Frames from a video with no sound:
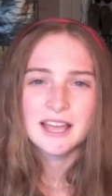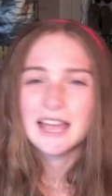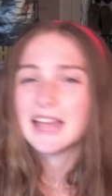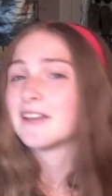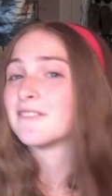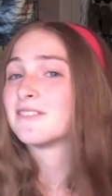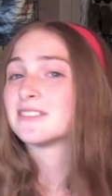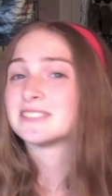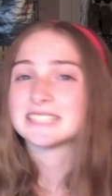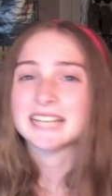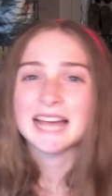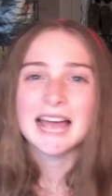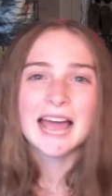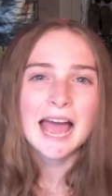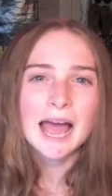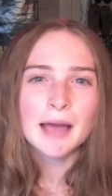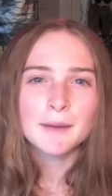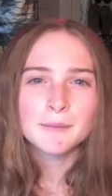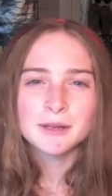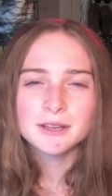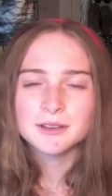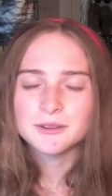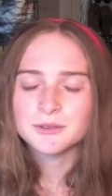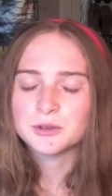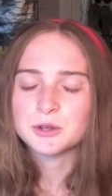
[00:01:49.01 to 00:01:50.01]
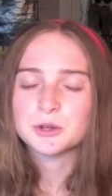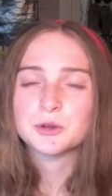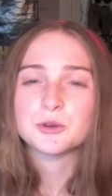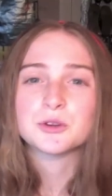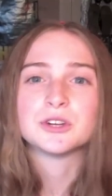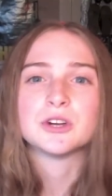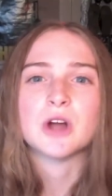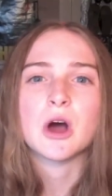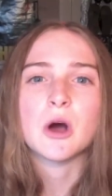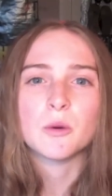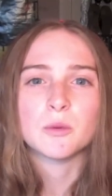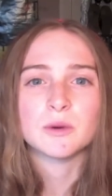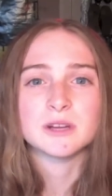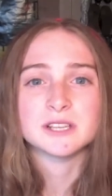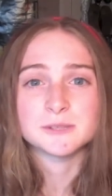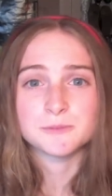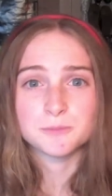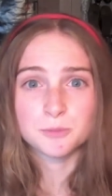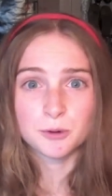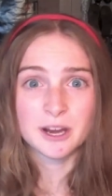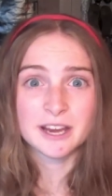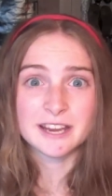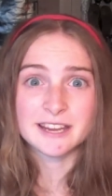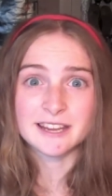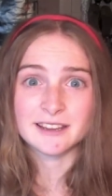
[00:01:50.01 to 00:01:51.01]
If it's a habit, you can always
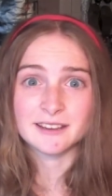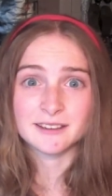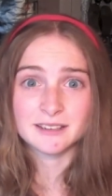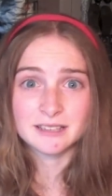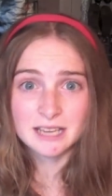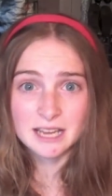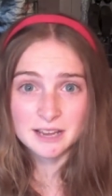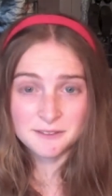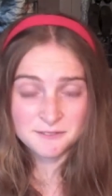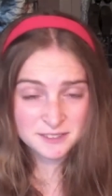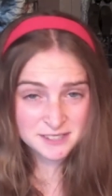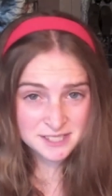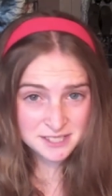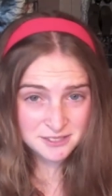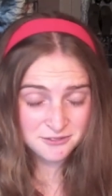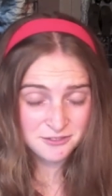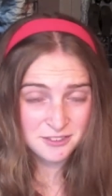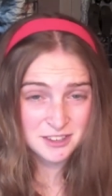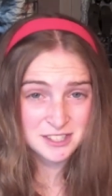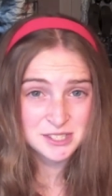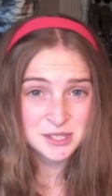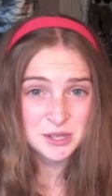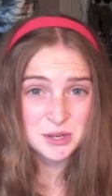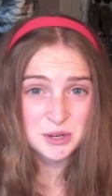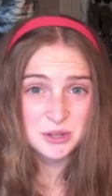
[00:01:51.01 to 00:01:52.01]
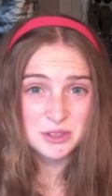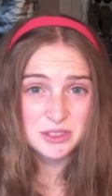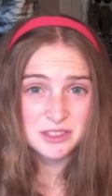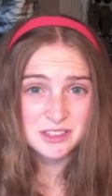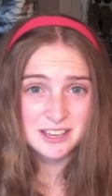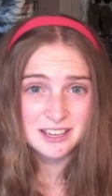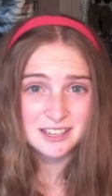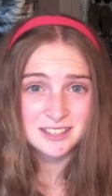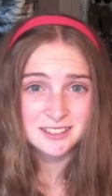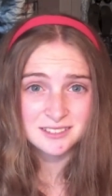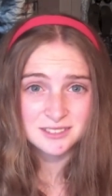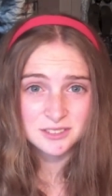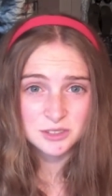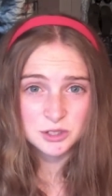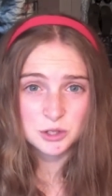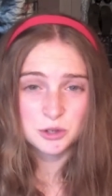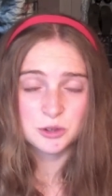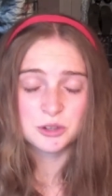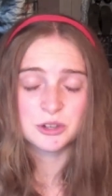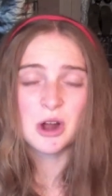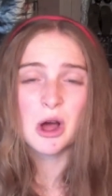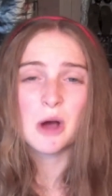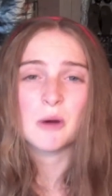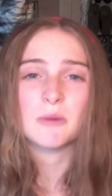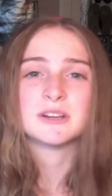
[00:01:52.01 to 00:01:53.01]
break it. If it's a physical thing, you
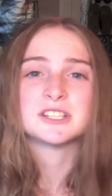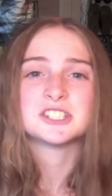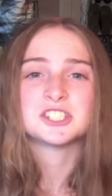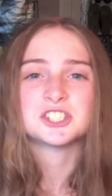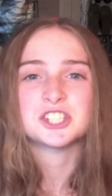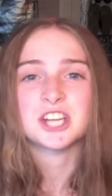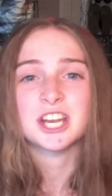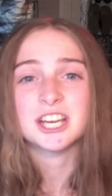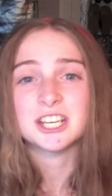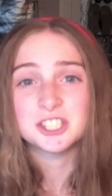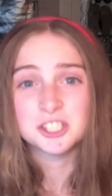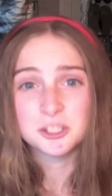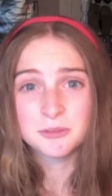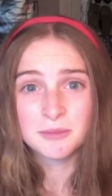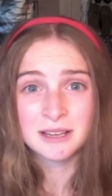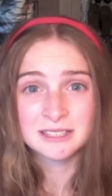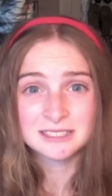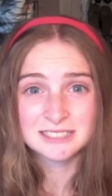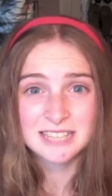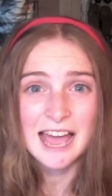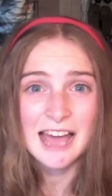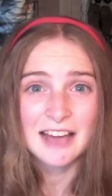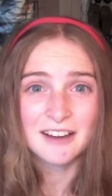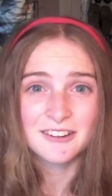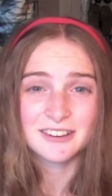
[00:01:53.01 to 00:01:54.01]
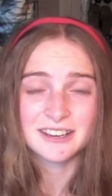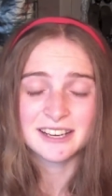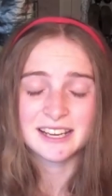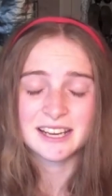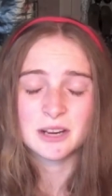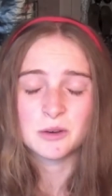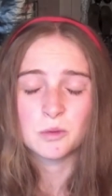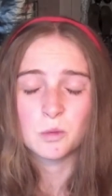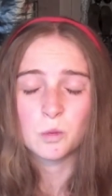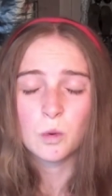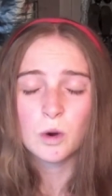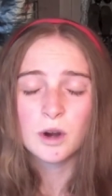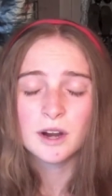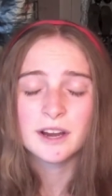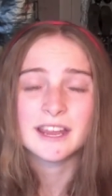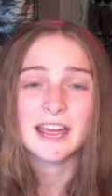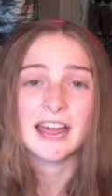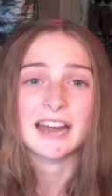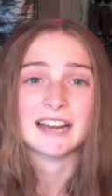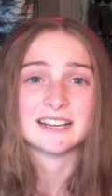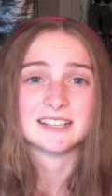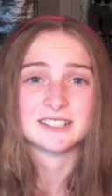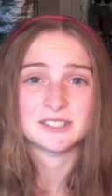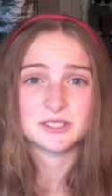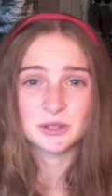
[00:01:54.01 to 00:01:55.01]
can always change your mentality and work
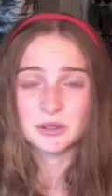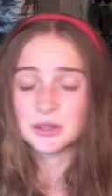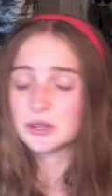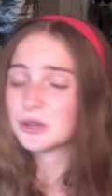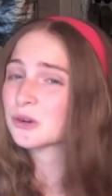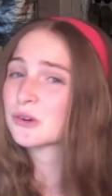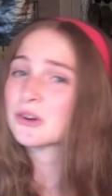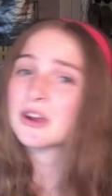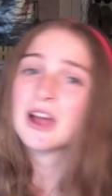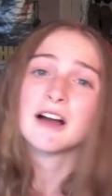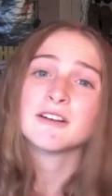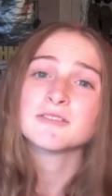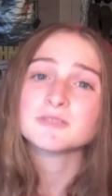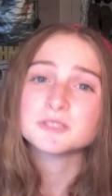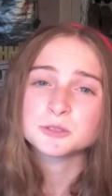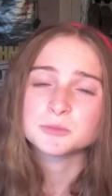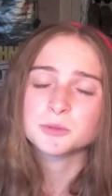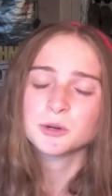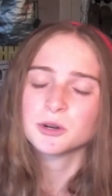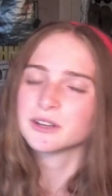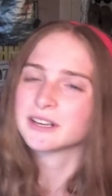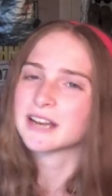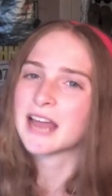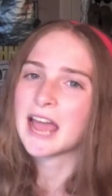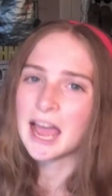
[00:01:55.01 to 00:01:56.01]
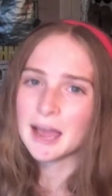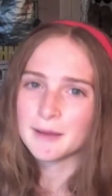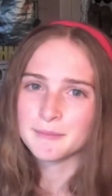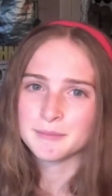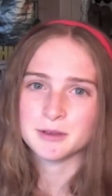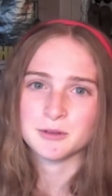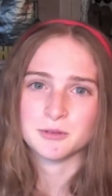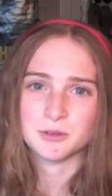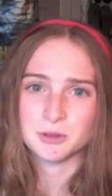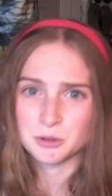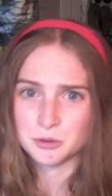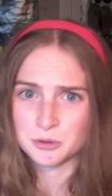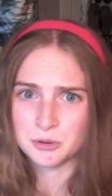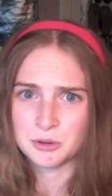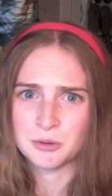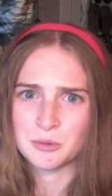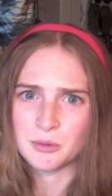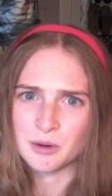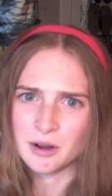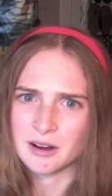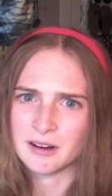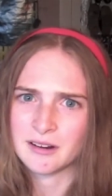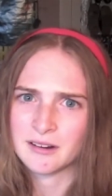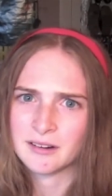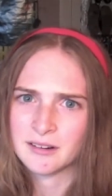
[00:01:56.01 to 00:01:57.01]
at it so that you're comfortable and happy with who
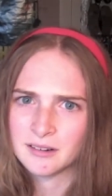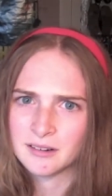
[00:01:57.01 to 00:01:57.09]
you are.